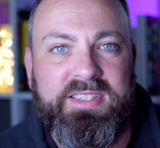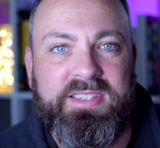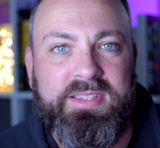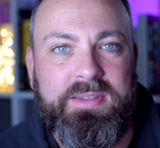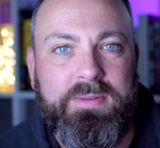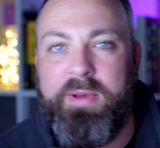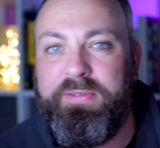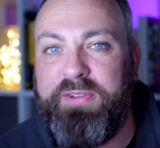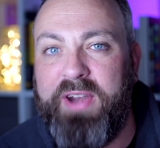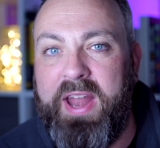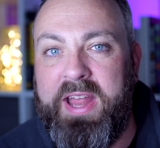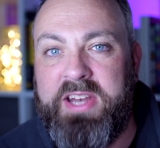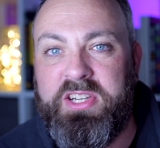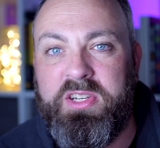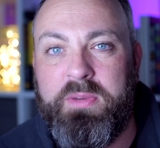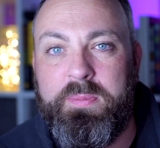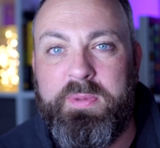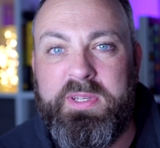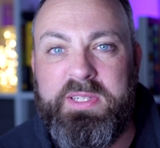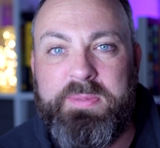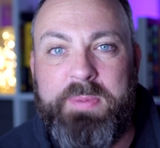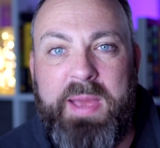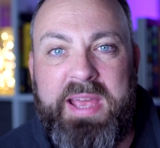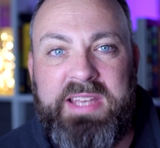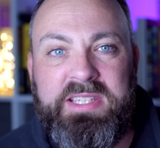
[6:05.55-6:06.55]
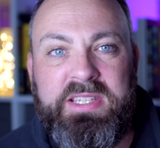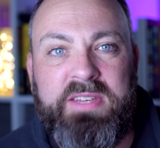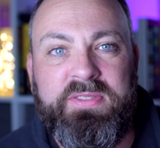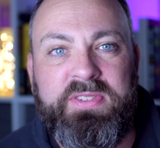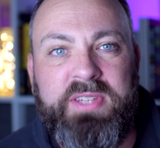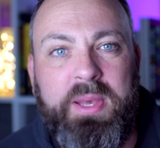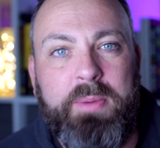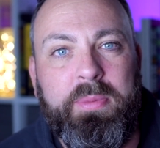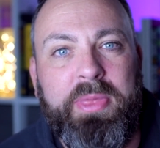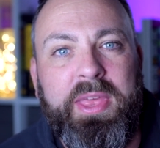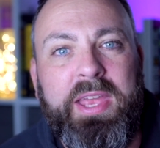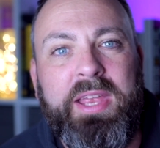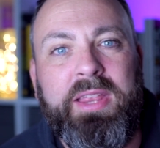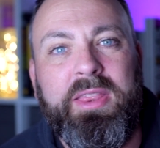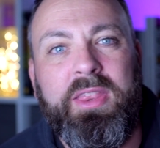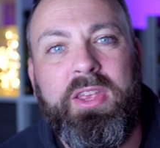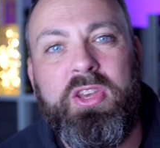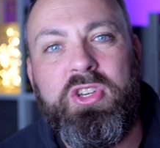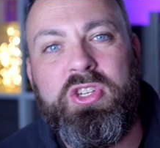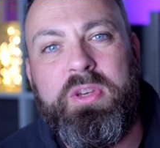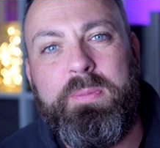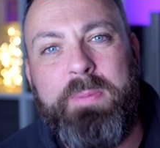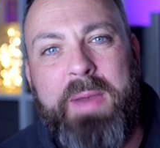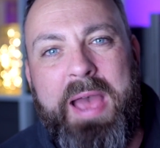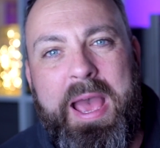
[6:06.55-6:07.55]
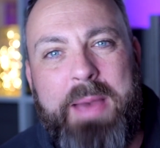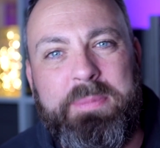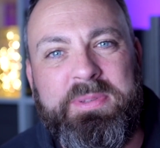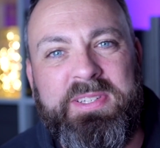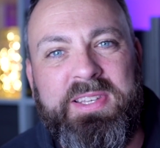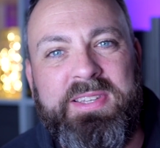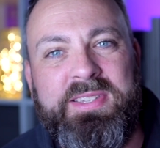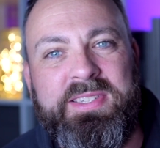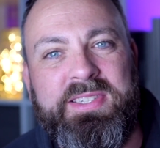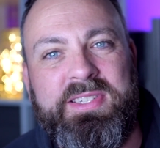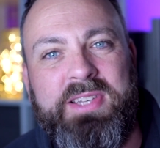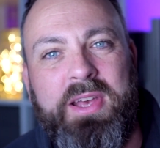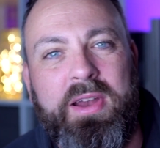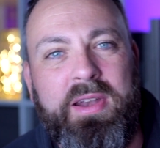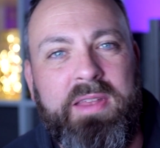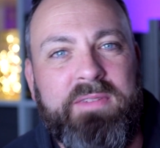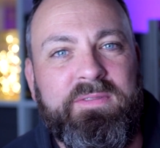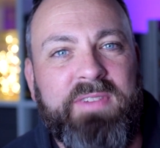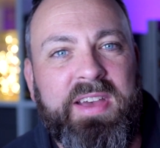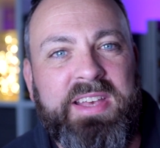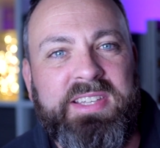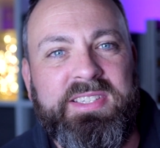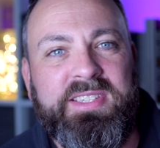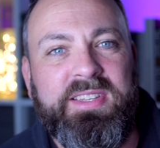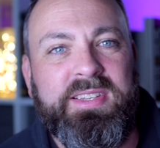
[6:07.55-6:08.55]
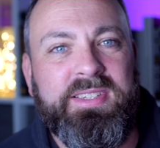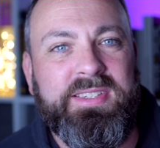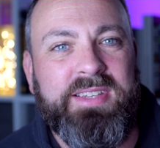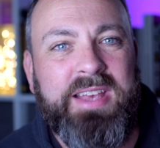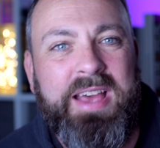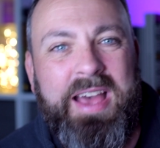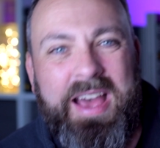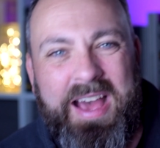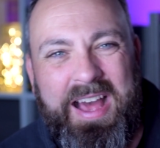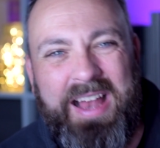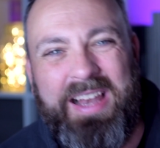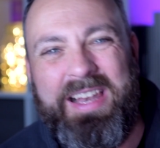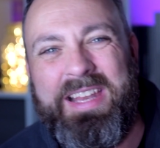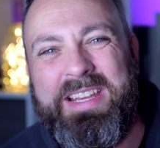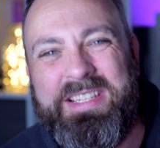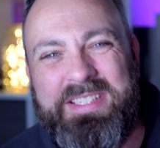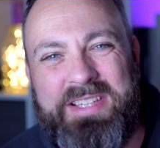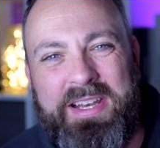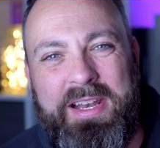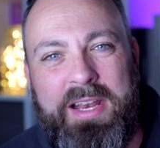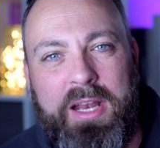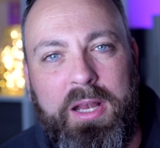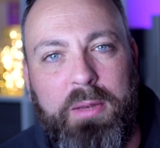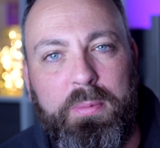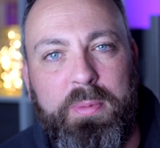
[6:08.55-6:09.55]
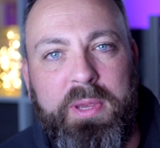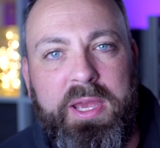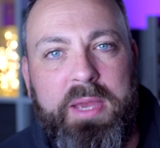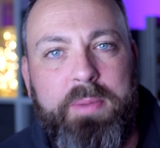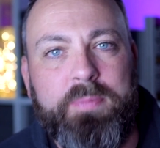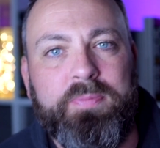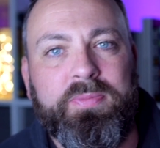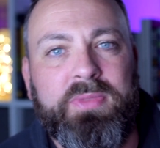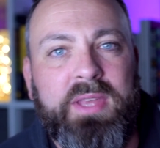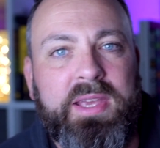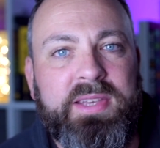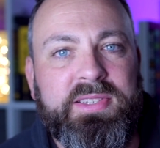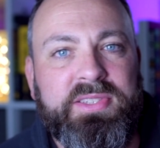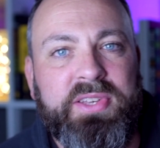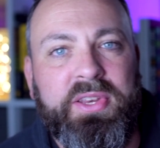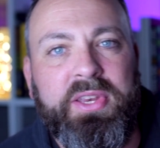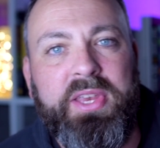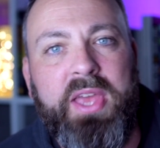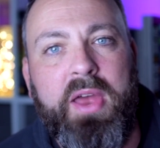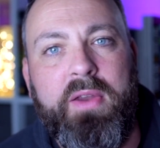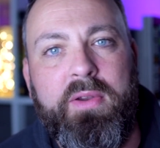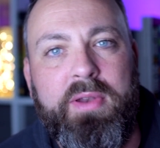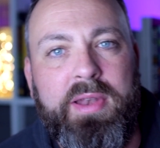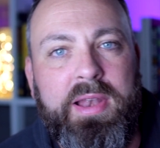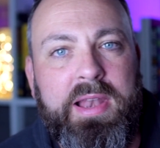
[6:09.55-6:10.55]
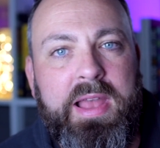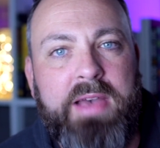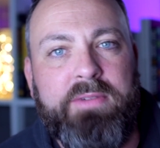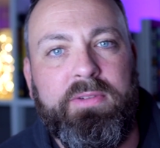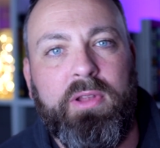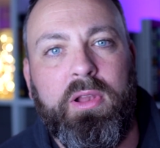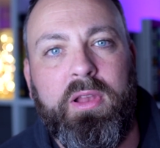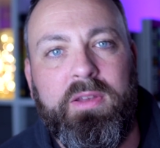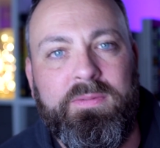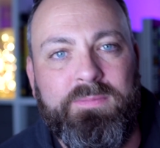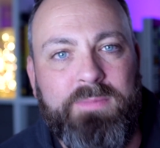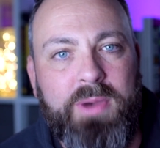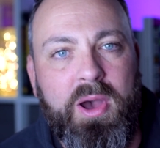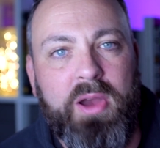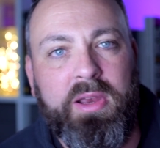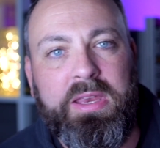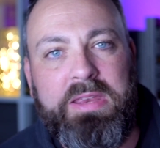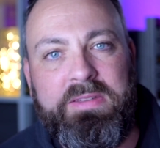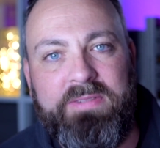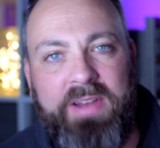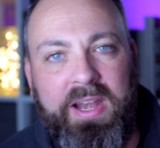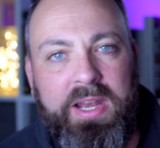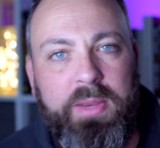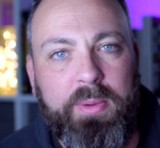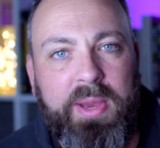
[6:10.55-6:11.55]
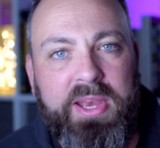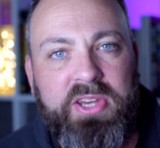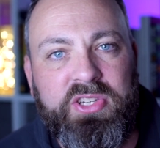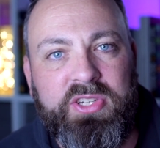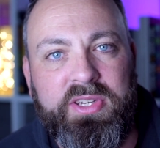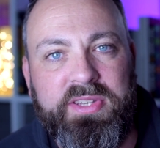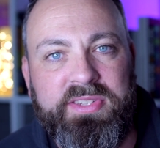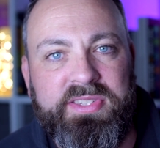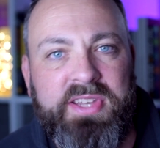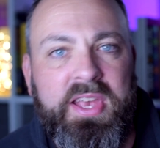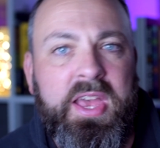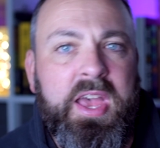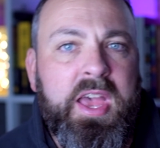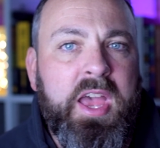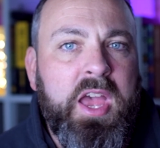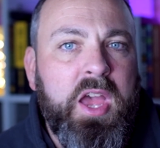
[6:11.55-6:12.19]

From a financial perspective, something that should perhaps concern investors at least a little bit is the current level of market valuations.